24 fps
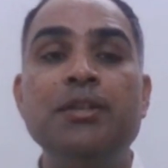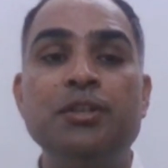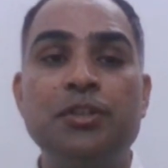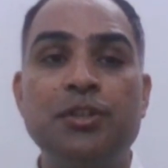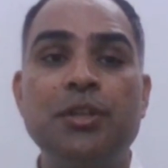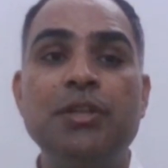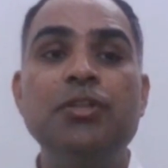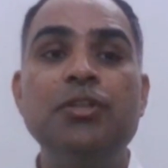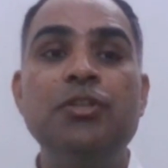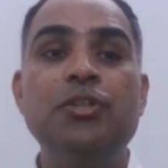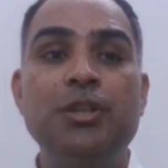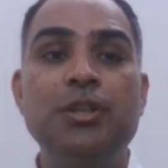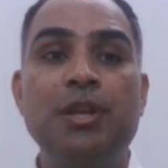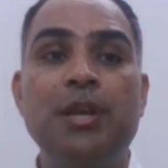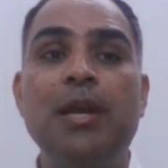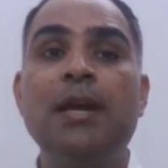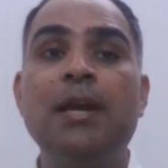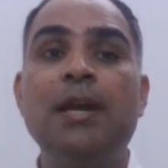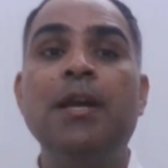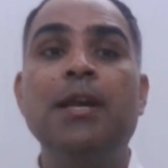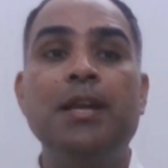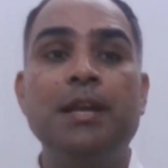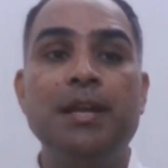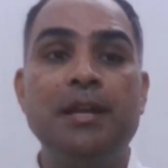Since
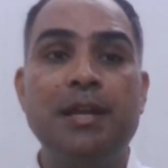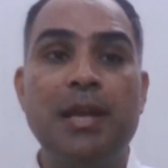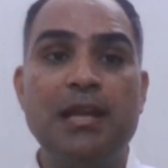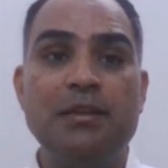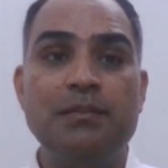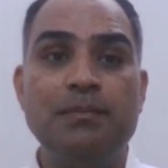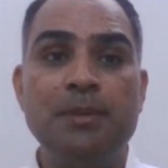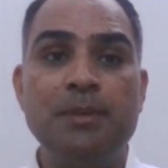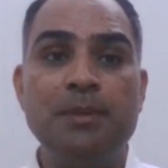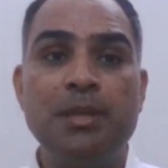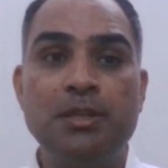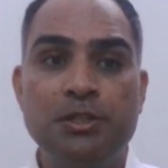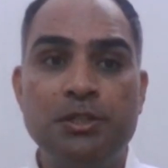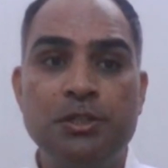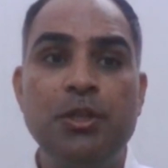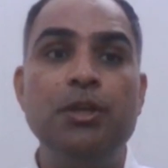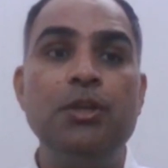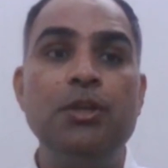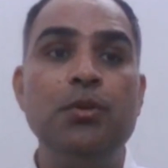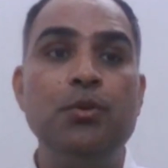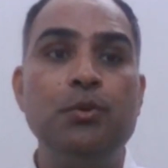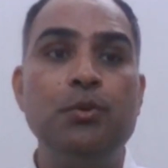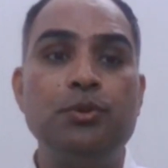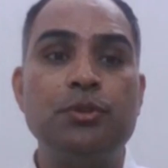it has been
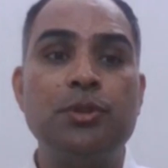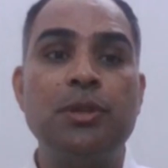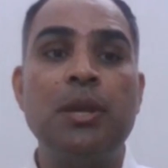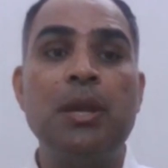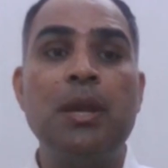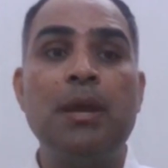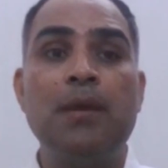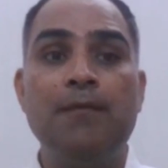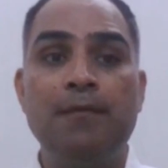introduced,